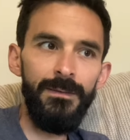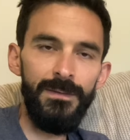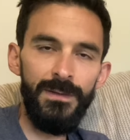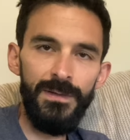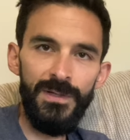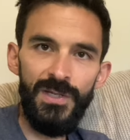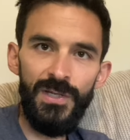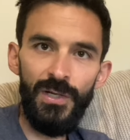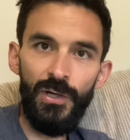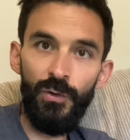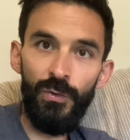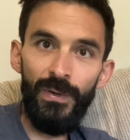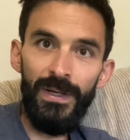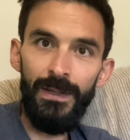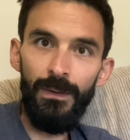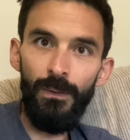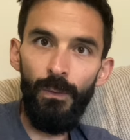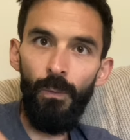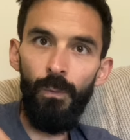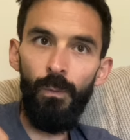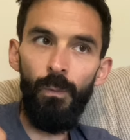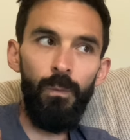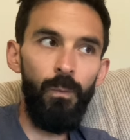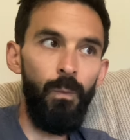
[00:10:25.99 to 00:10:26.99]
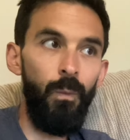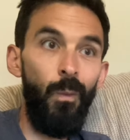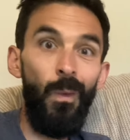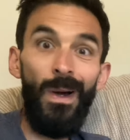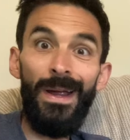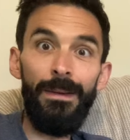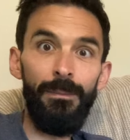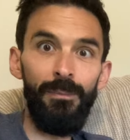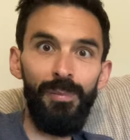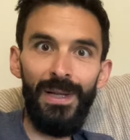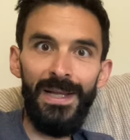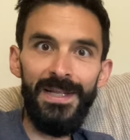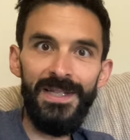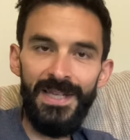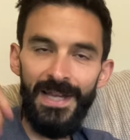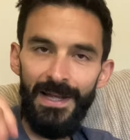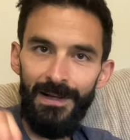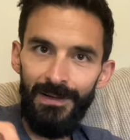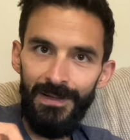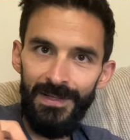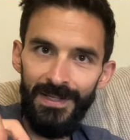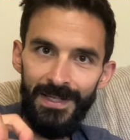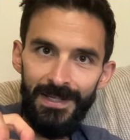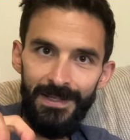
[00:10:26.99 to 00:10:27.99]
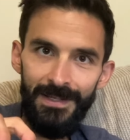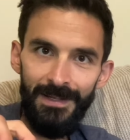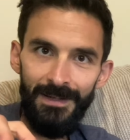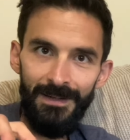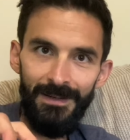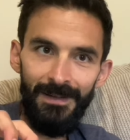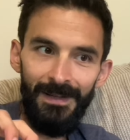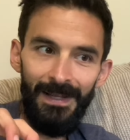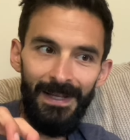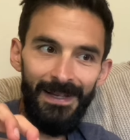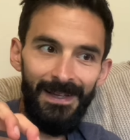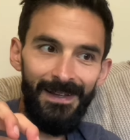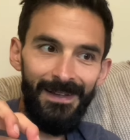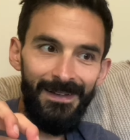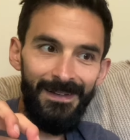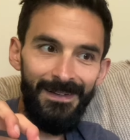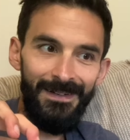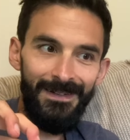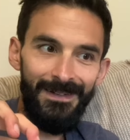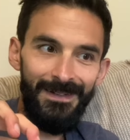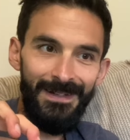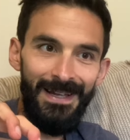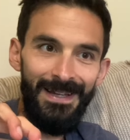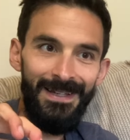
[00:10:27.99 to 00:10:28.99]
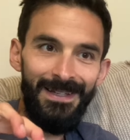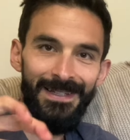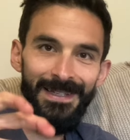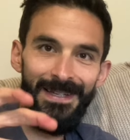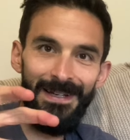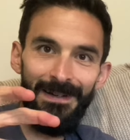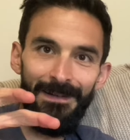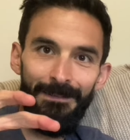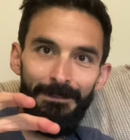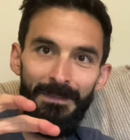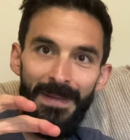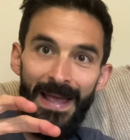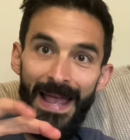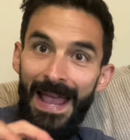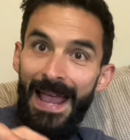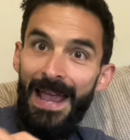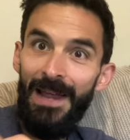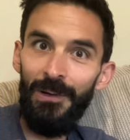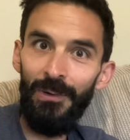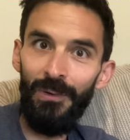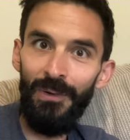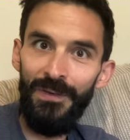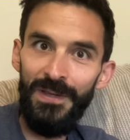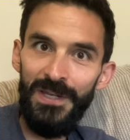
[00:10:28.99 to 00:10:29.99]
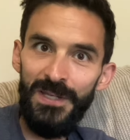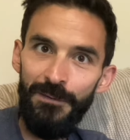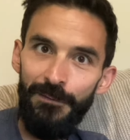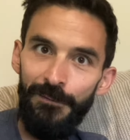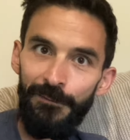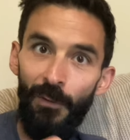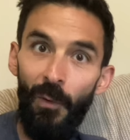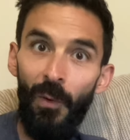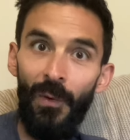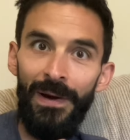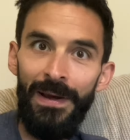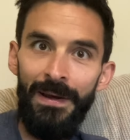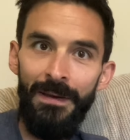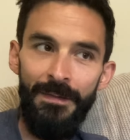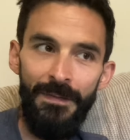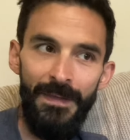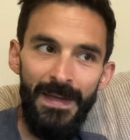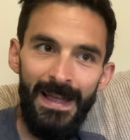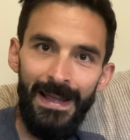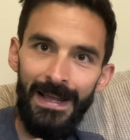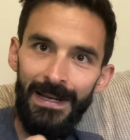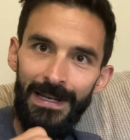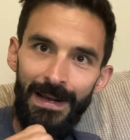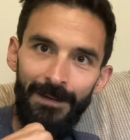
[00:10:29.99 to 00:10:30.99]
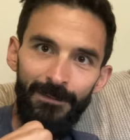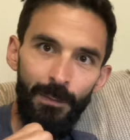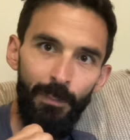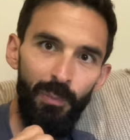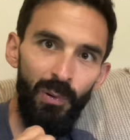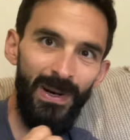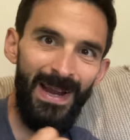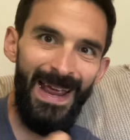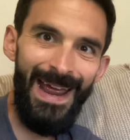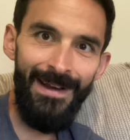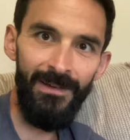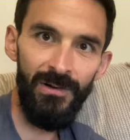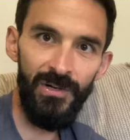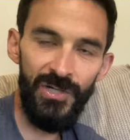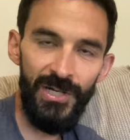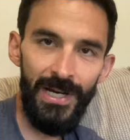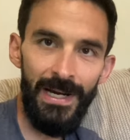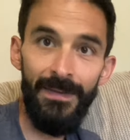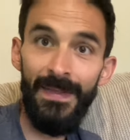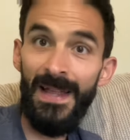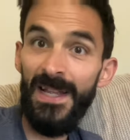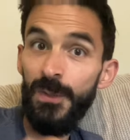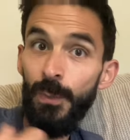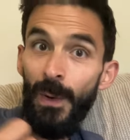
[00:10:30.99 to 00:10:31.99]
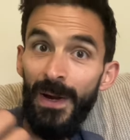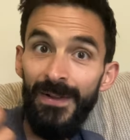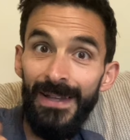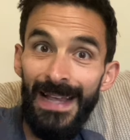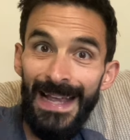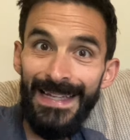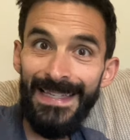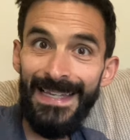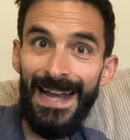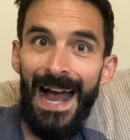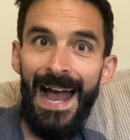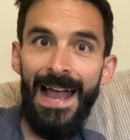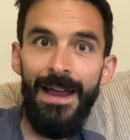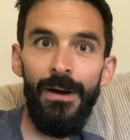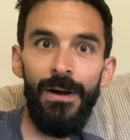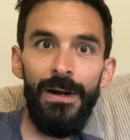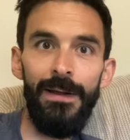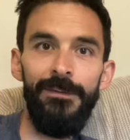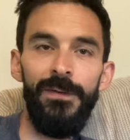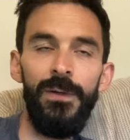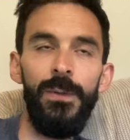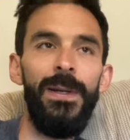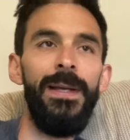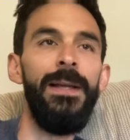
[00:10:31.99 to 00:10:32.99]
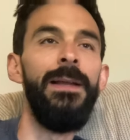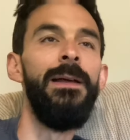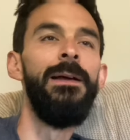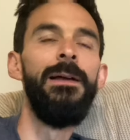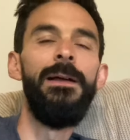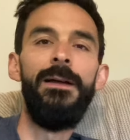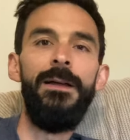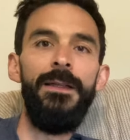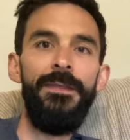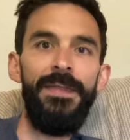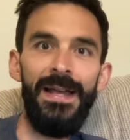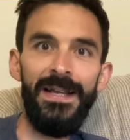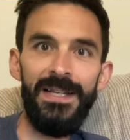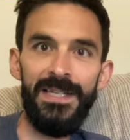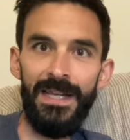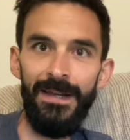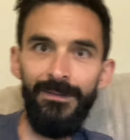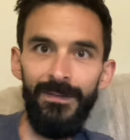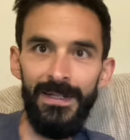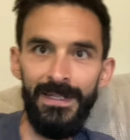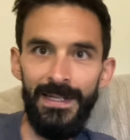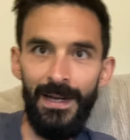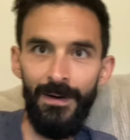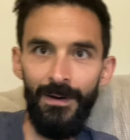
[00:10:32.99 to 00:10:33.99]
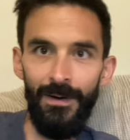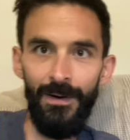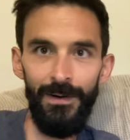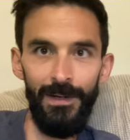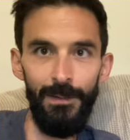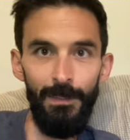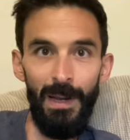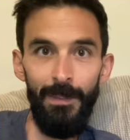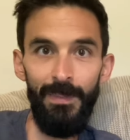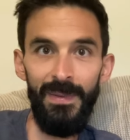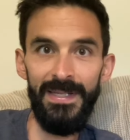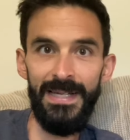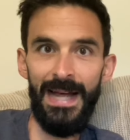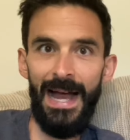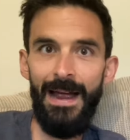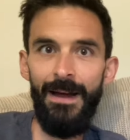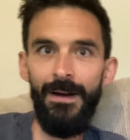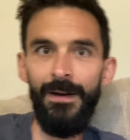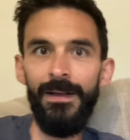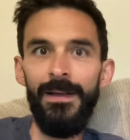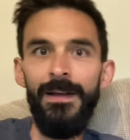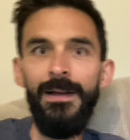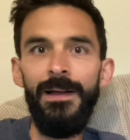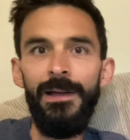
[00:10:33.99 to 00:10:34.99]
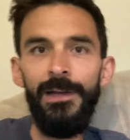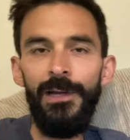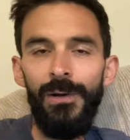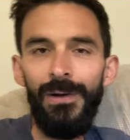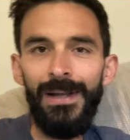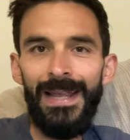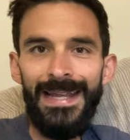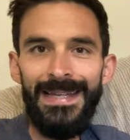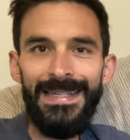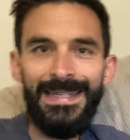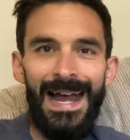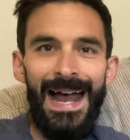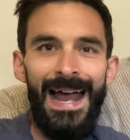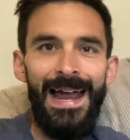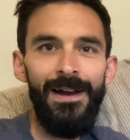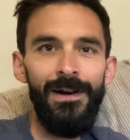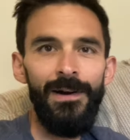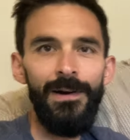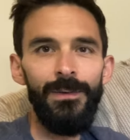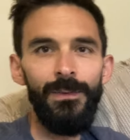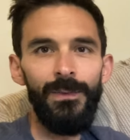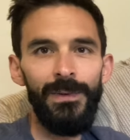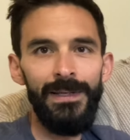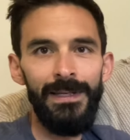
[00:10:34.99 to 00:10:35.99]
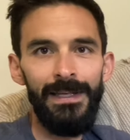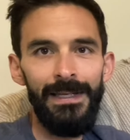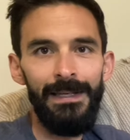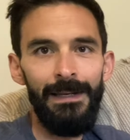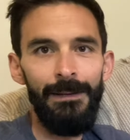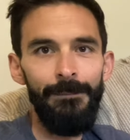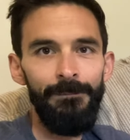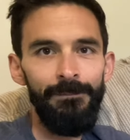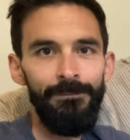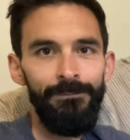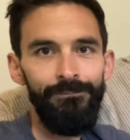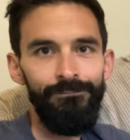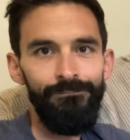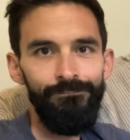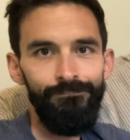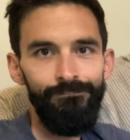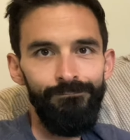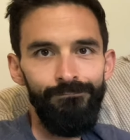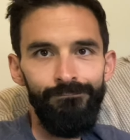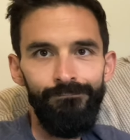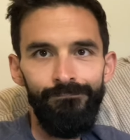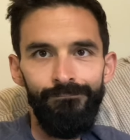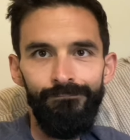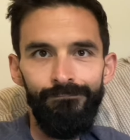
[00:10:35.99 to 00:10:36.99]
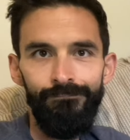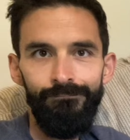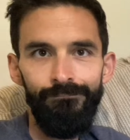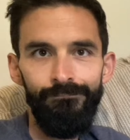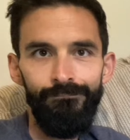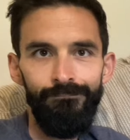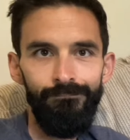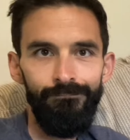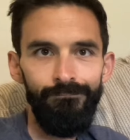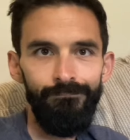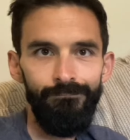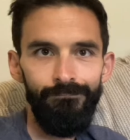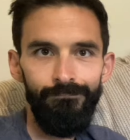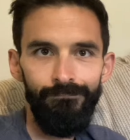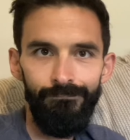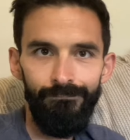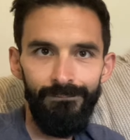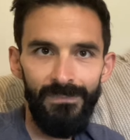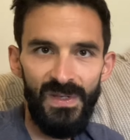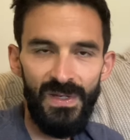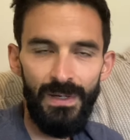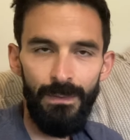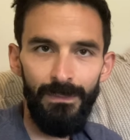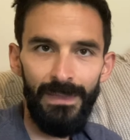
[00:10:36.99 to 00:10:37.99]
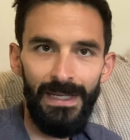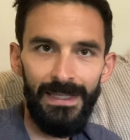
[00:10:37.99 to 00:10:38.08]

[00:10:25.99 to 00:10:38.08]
secrete white blood cells to like to handle this foreign thing. And you have to put energy in. That's why you get tired. If you eat Thanksgiving dinner, you might be tired. You don't get tired when you eat something